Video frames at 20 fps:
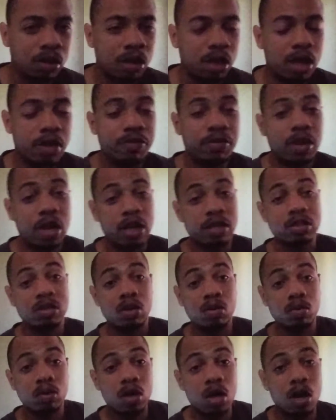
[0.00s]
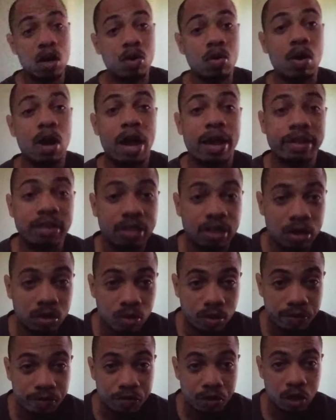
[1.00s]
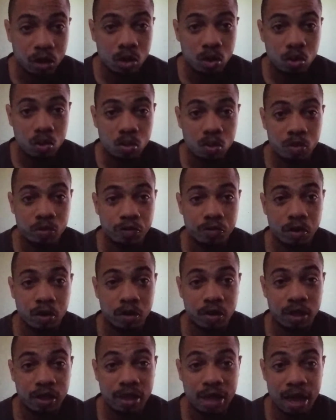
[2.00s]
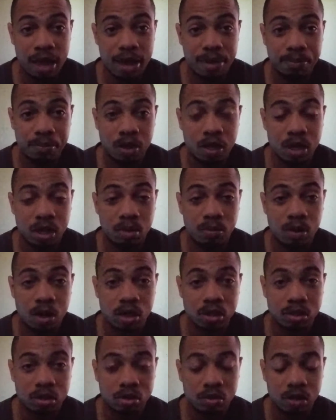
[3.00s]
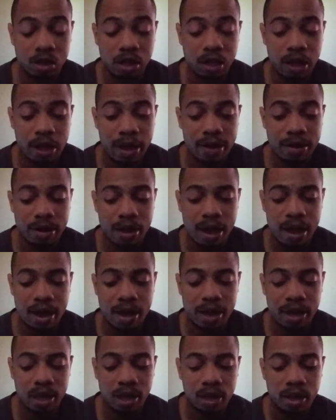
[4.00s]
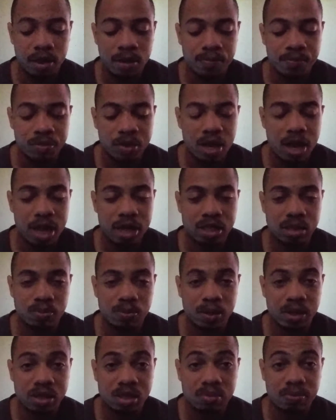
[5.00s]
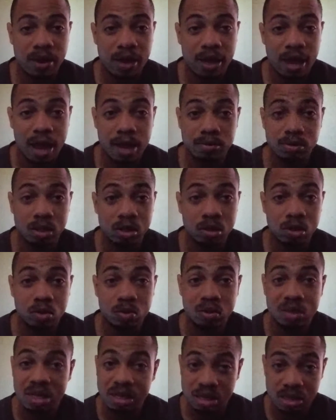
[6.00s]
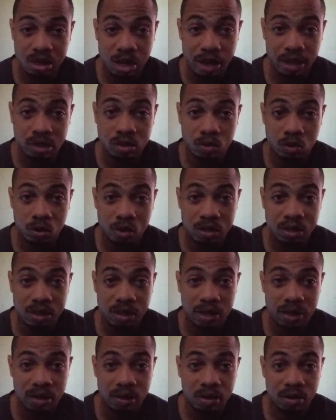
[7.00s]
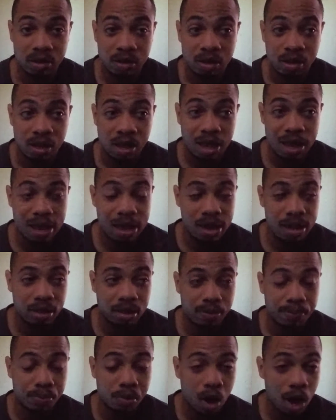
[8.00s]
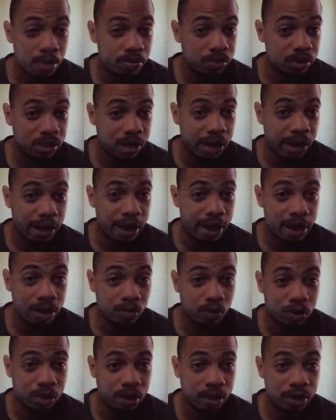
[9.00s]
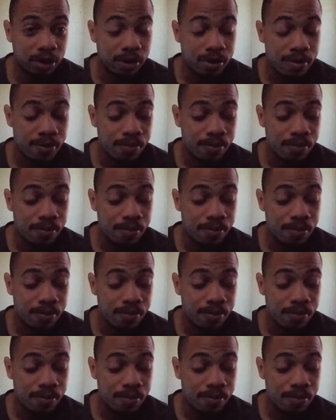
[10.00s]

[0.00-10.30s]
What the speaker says: if you guys don't know, I did a review for the game Kingdom Hearts 3, and I expressed my absolute dislike towards it and the problems that I had with it.